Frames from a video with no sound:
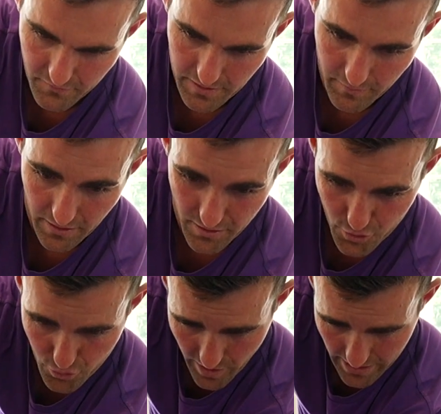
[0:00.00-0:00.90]
of something
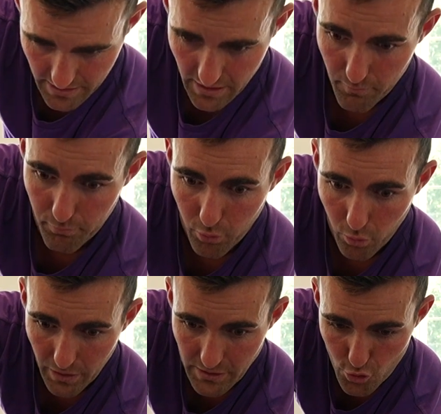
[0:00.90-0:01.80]
contracting and
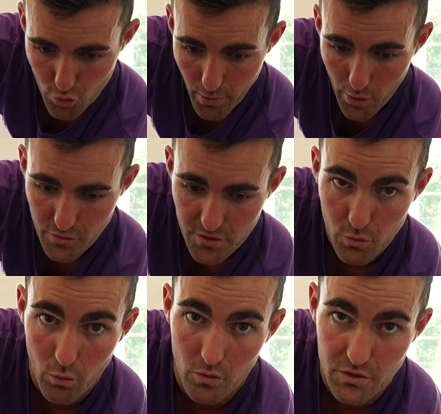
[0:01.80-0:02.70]
pulling two bones
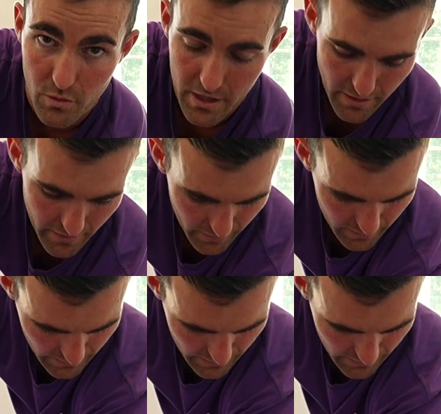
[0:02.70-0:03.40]
towards one another.